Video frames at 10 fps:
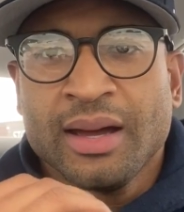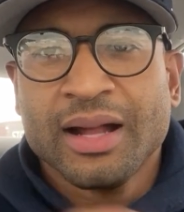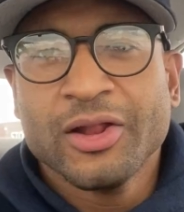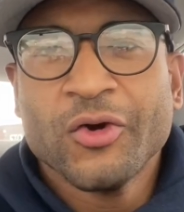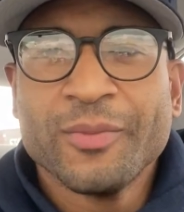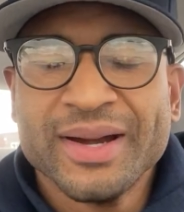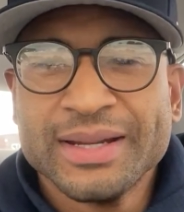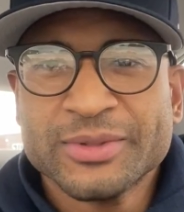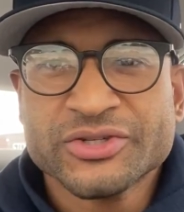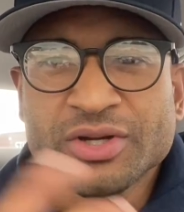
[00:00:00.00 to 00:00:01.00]
Hello, my
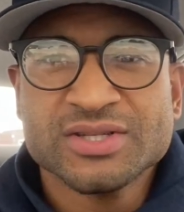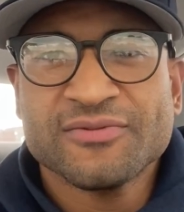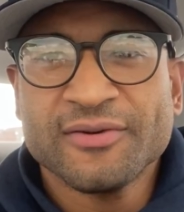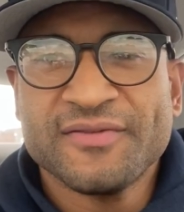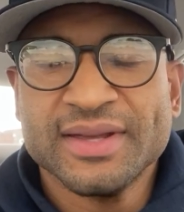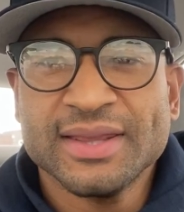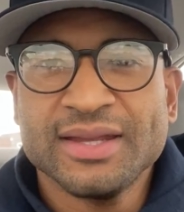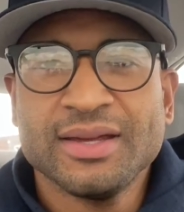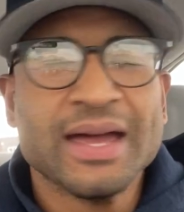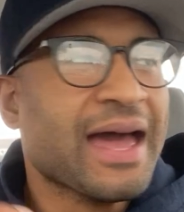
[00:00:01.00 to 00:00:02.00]
name is Christopher
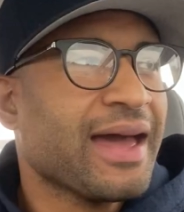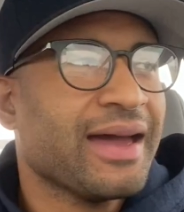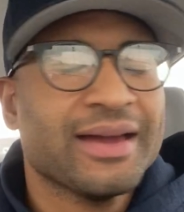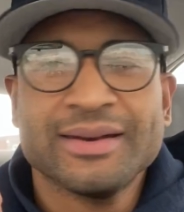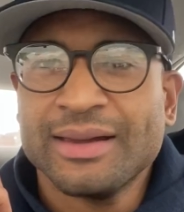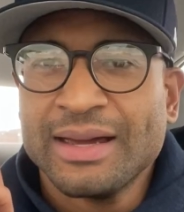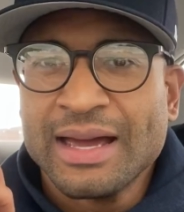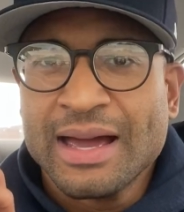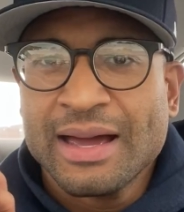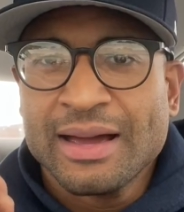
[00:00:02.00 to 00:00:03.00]
Findley,
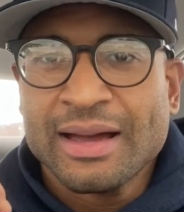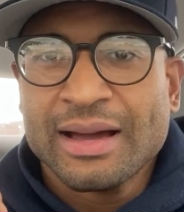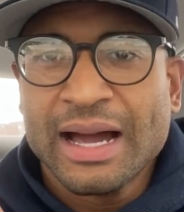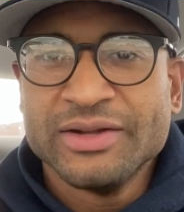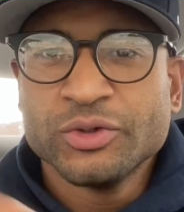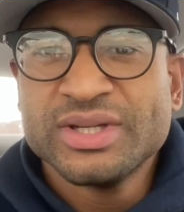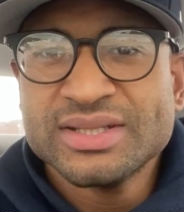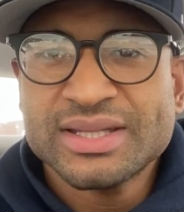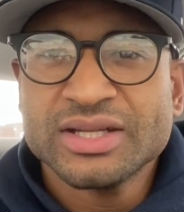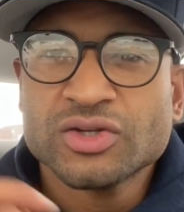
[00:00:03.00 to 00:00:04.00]
and I do
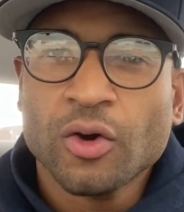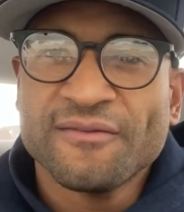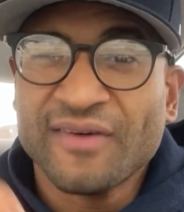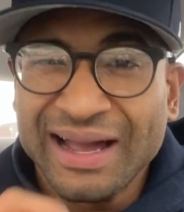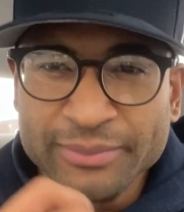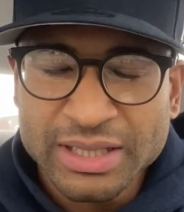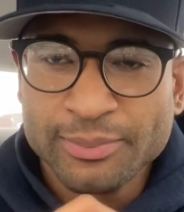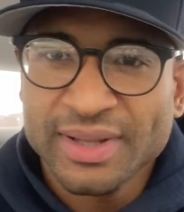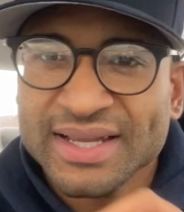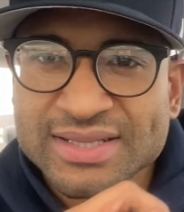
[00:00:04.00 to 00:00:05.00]
these things called five minute
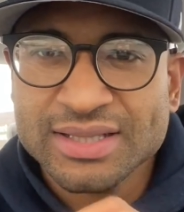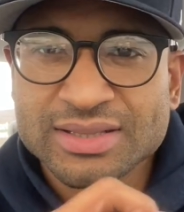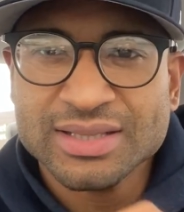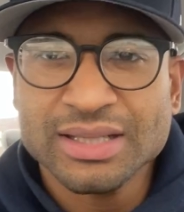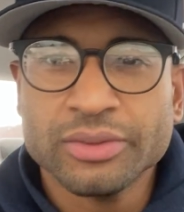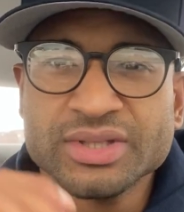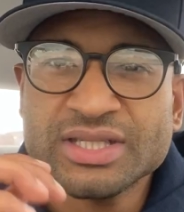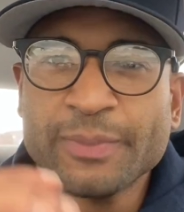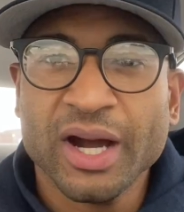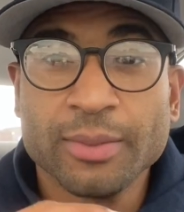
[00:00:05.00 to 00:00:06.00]
blessings because I was
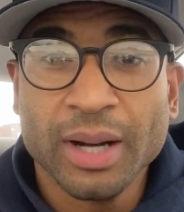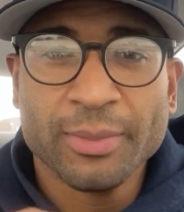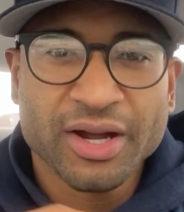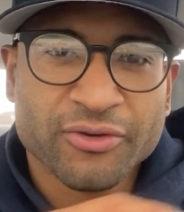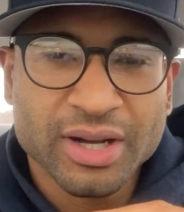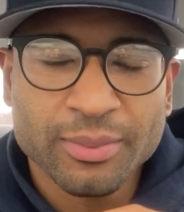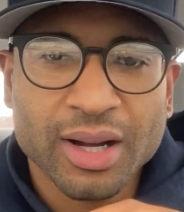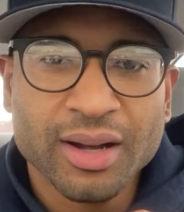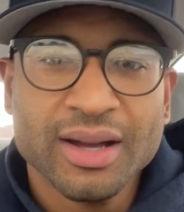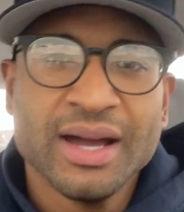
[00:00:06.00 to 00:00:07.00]
inspired by my
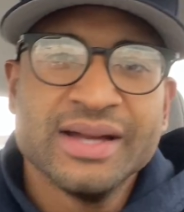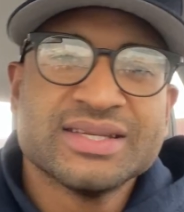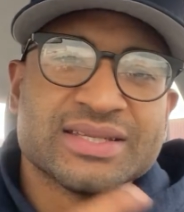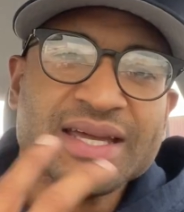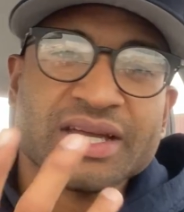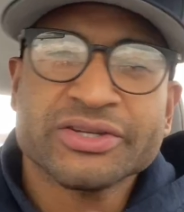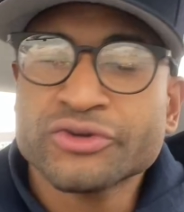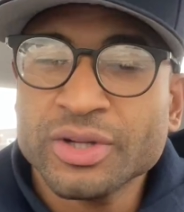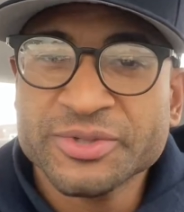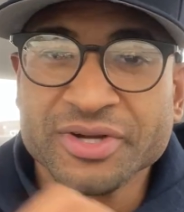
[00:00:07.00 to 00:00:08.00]
grandma to take a
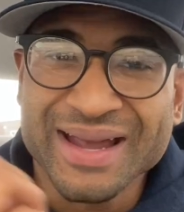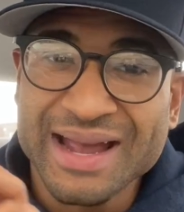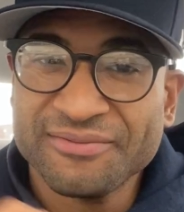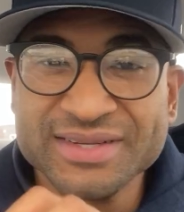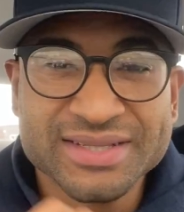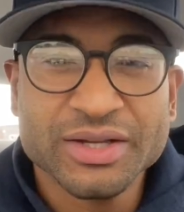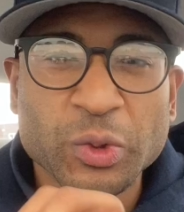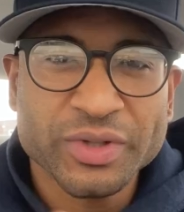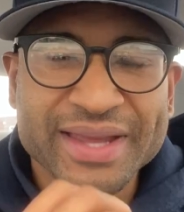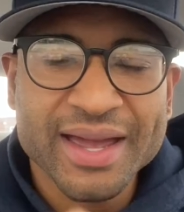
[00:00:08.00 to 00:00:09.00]
scripture every
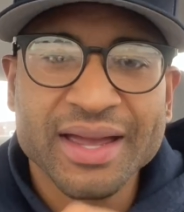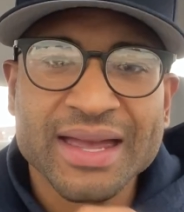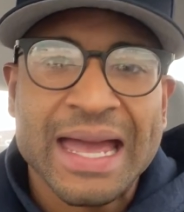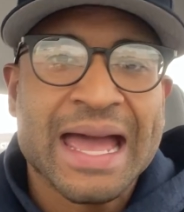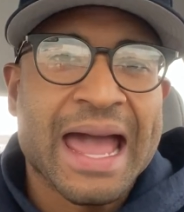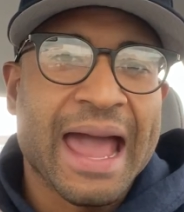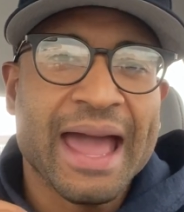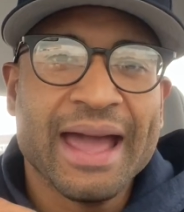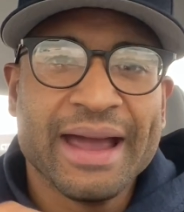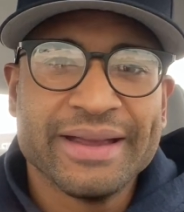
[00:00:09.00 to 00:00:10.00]
single day
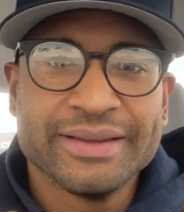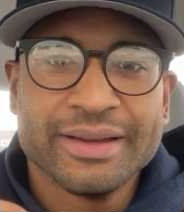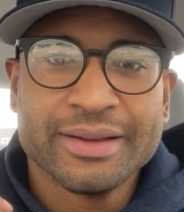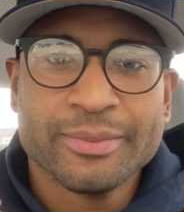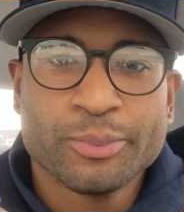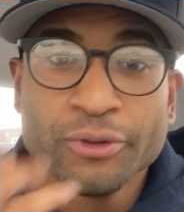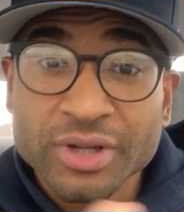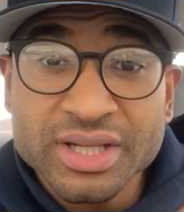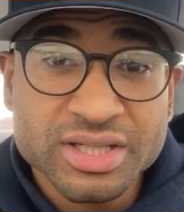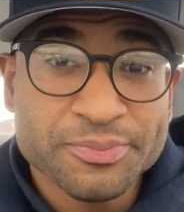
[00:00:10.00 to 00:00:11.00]
and
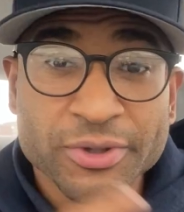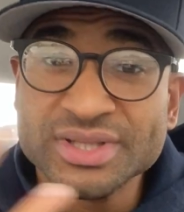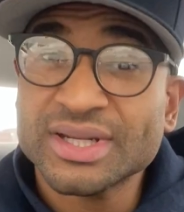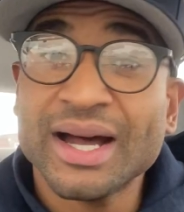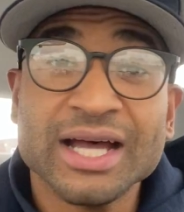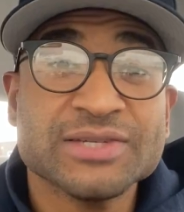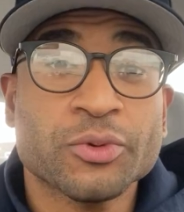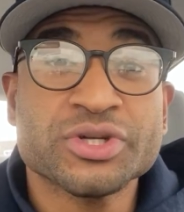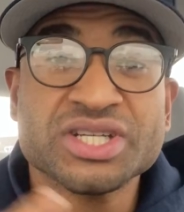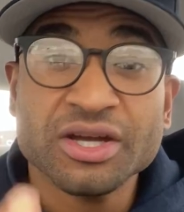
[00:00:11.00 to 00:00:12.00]
preach, preach the
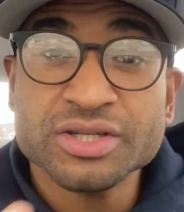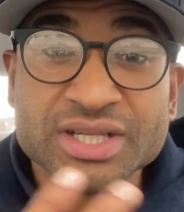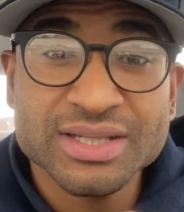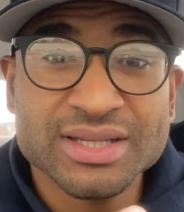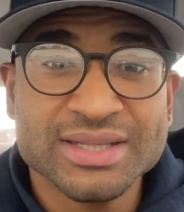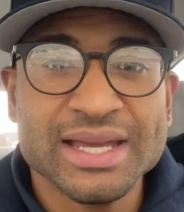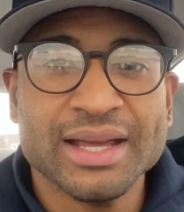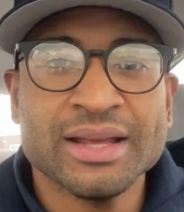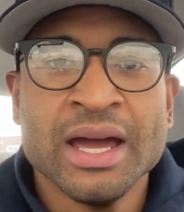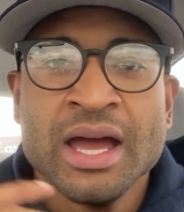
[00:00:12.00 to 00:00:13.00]
gospel, share Jesus,
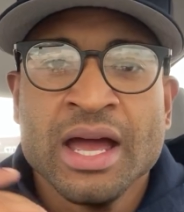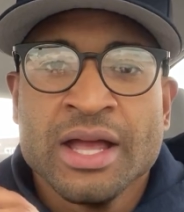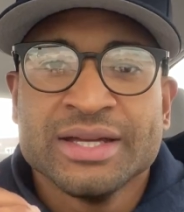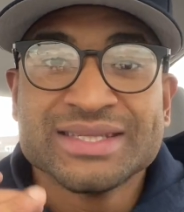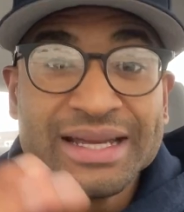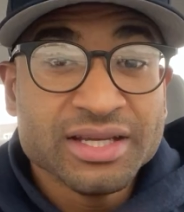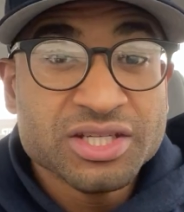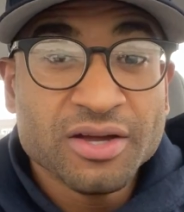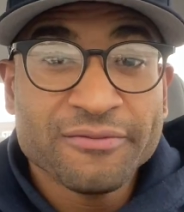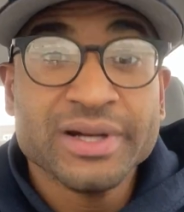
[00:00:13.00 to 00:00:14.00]
and send it
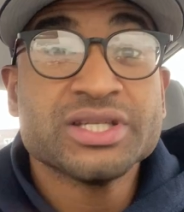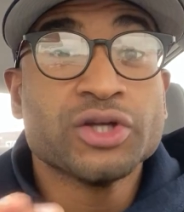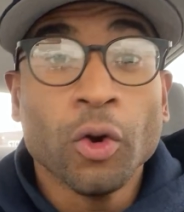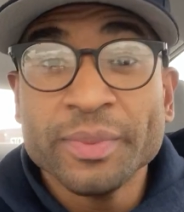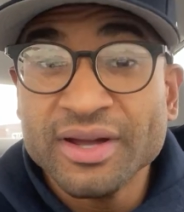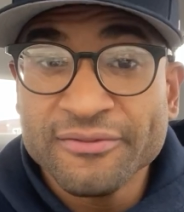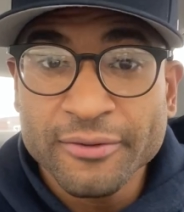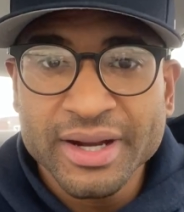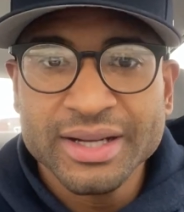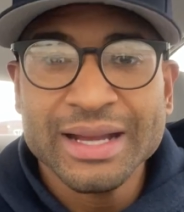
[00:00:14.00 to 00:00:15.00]
to your friends. Don't be
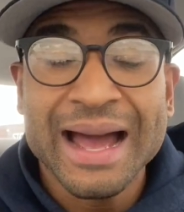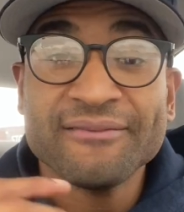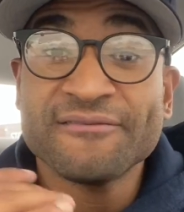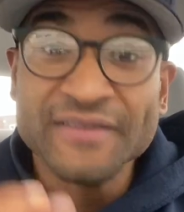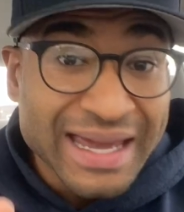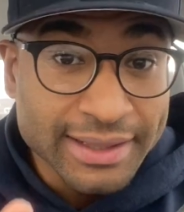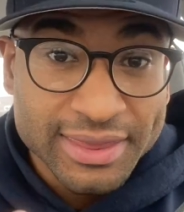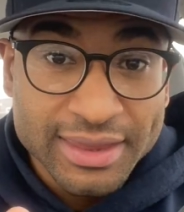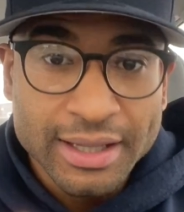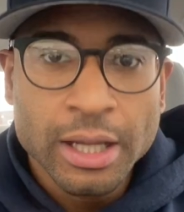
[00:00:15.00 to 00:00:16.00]
afraid, have
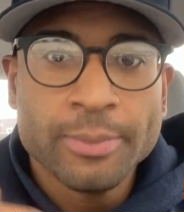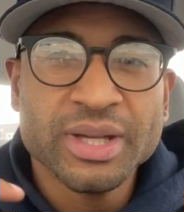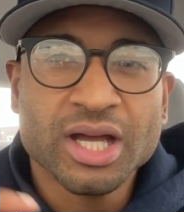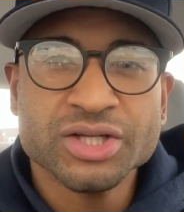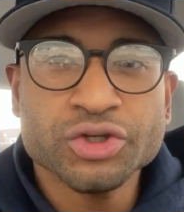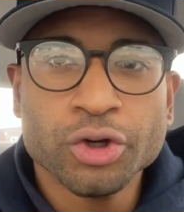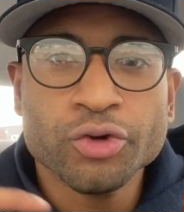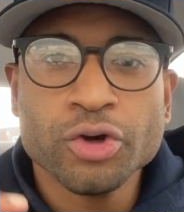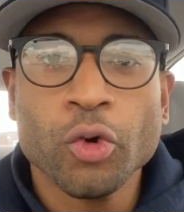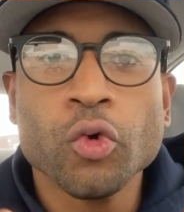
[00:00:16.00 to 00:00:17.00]
faith because you
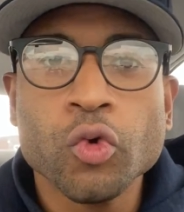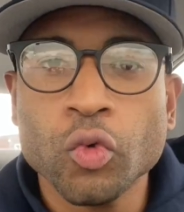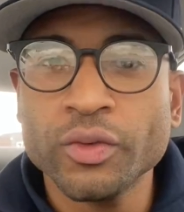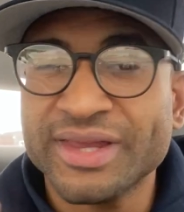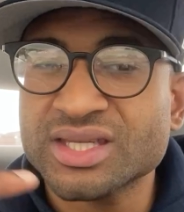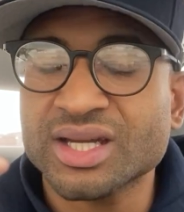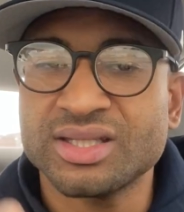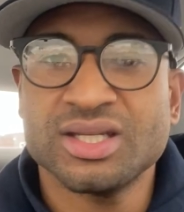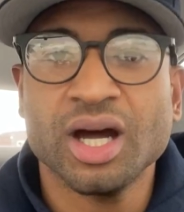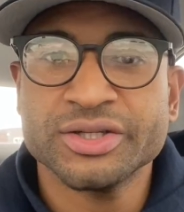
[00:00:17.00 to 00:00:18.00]
don't know who this
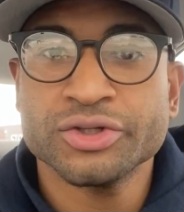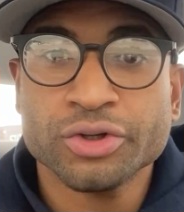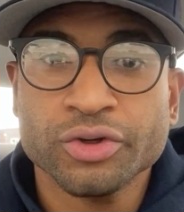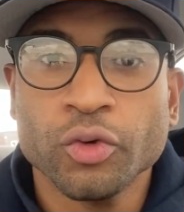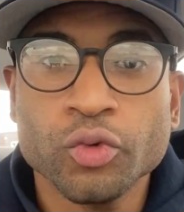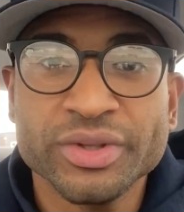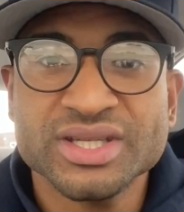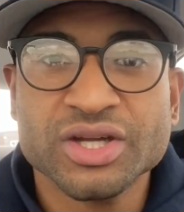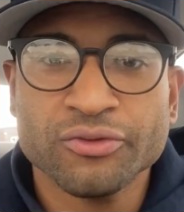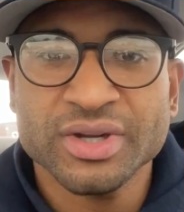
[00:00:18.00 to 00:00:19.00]
could touch, you don't know who
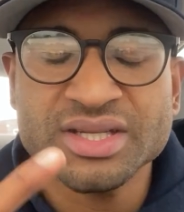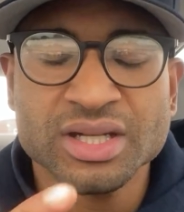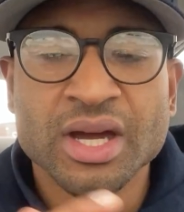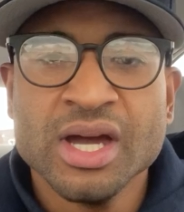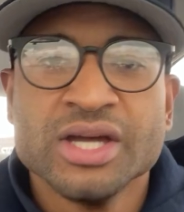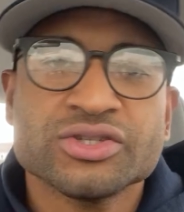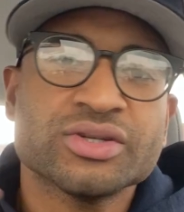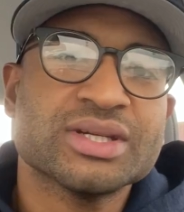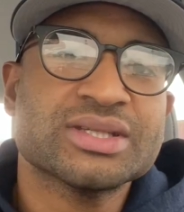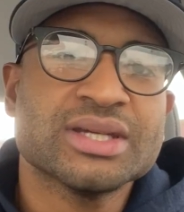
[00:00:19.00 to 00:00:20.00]
this could reach. So,
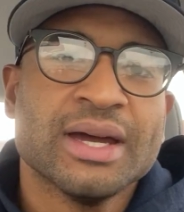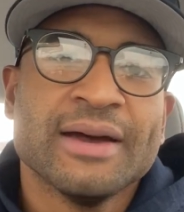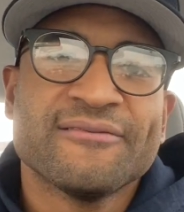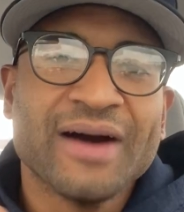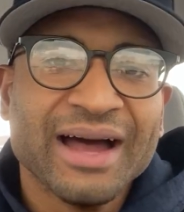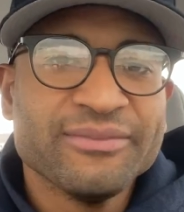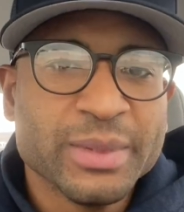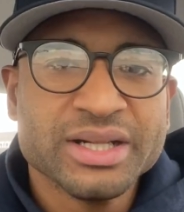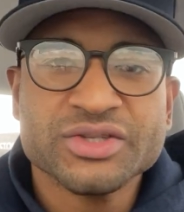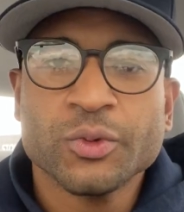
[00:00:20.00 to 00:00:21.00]
just five
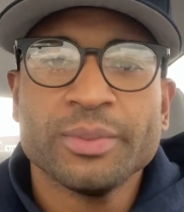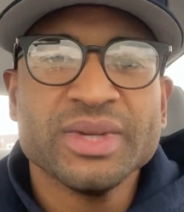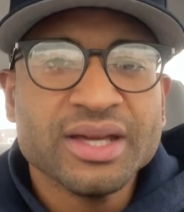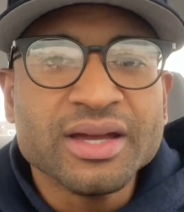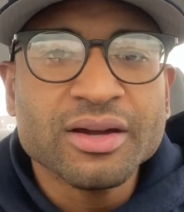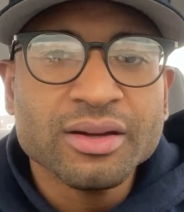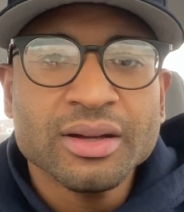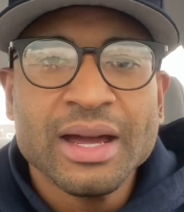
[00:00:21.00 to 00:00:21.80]
minutes with me here.